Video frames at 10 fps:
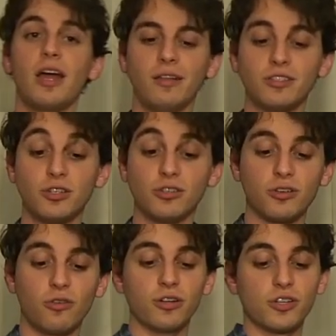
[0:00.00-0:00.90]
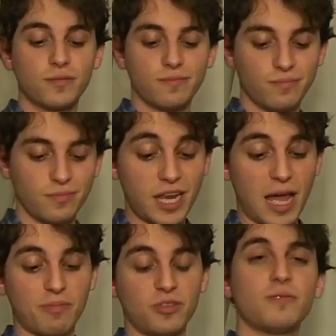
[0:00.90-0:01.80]
right, let's juice an orange. It
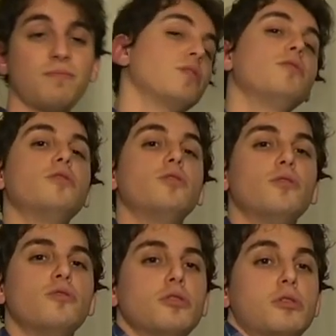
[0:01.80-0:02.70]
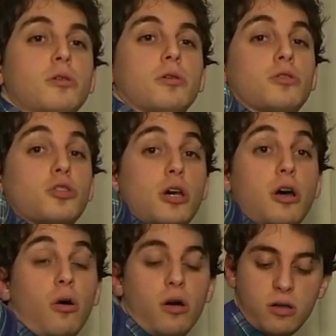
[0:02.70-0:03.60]
happens.
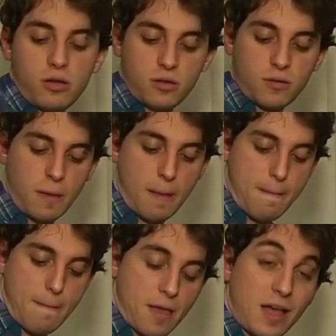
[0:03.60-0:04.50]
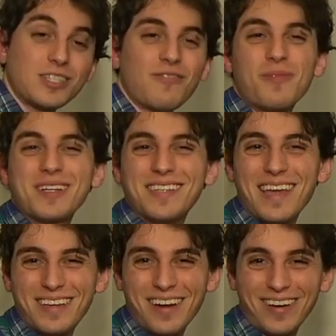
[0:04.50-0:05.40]
So, how's everybody's
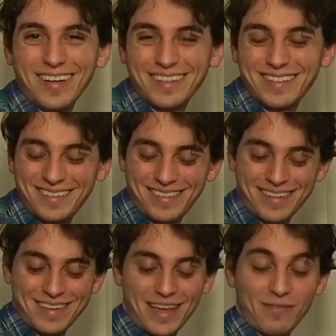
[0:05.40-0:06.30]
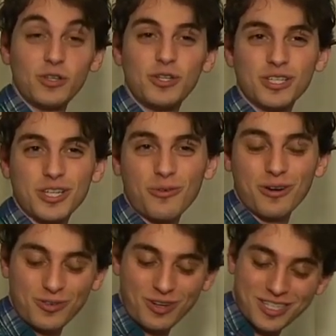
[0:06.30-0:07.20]
day going? Have you juiced an
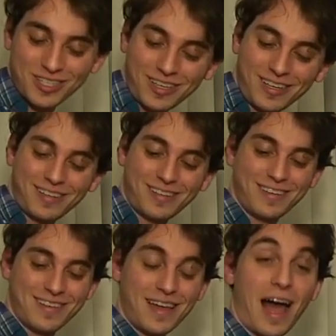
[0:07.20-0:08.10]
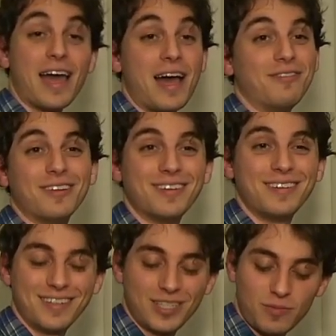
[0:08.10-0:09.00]
orange recently? I haven't.
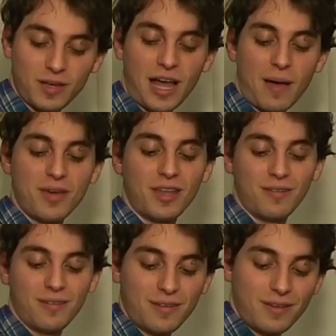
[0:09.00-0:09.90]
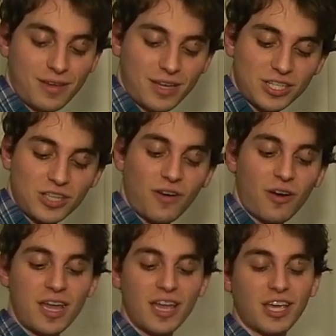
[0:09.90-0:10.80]
It's been a hot minute. This is a
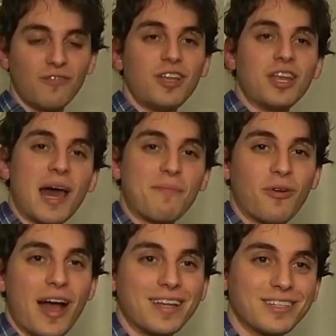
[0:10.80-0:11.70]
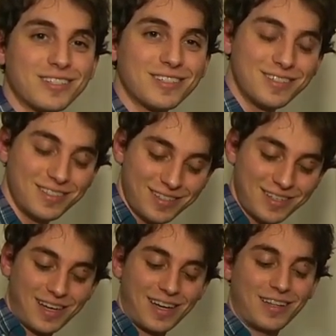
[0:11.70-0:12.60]
very inconvenient apparatus.
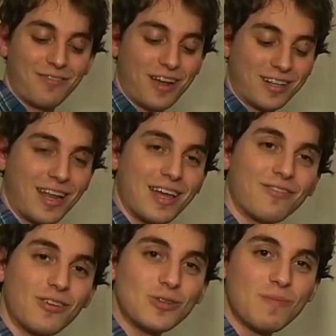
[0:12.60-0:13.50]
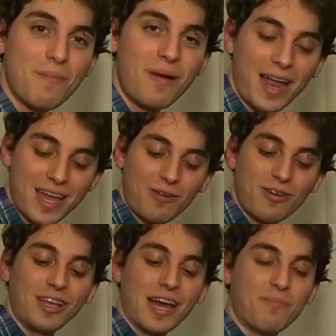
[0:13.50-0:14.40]
Uh, the fact that I have to use my body. I
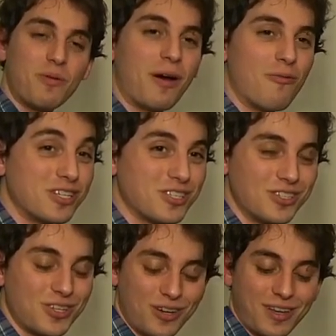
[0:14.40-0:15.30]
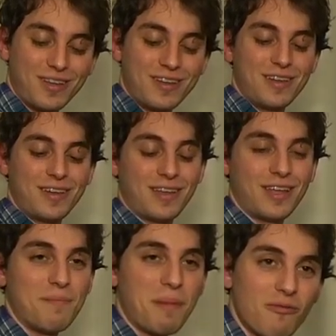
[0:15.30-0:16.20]
really got to put my wrist into it.
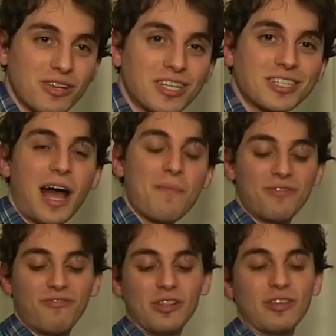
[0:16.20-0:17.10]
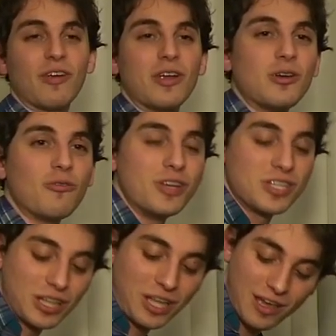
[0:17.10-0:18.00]
And, uh, my wrist has not been feeling very good
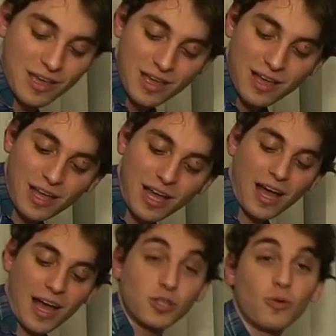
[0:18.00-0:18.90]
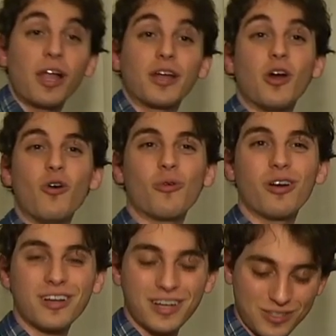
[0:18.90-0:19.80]
recently. Uh, I do a lot of code
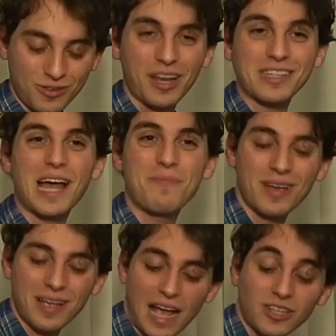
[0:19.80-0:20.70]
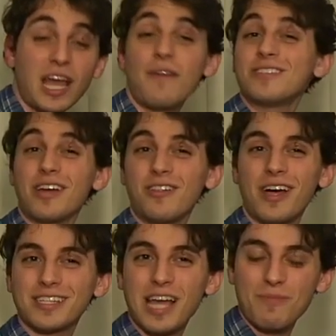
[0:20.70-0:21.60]
work, do a lot of typing. Actually, haven't done a
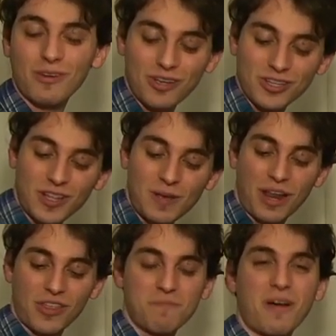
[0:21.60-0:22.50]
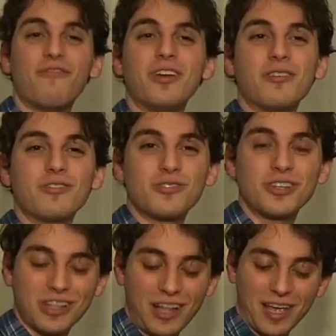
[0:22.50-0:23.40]
lot of typing recently, but I think my fingers are
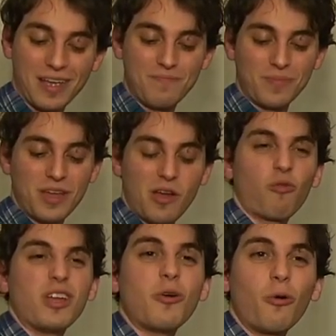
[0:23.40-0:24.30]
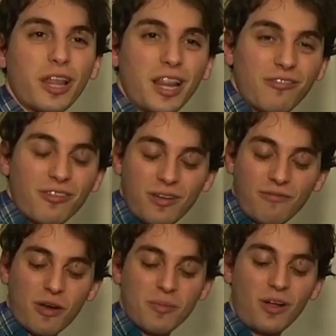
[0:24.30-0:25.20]
just like recoiling eh,
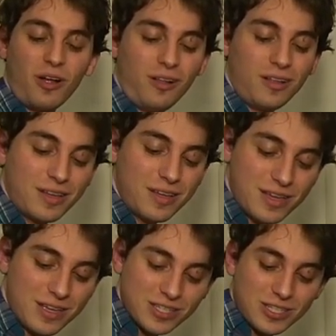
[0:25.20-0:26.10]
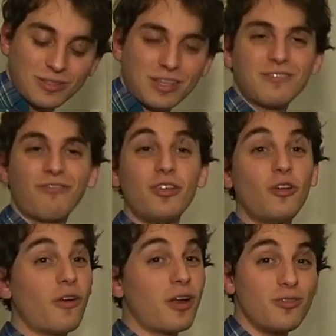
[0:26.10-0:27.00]
from it all. So it doesn't
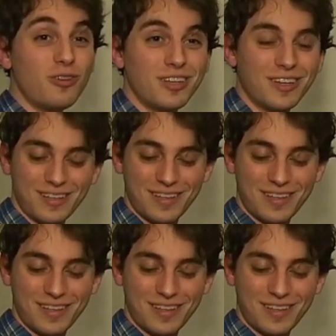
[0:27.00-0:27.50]
feel very good.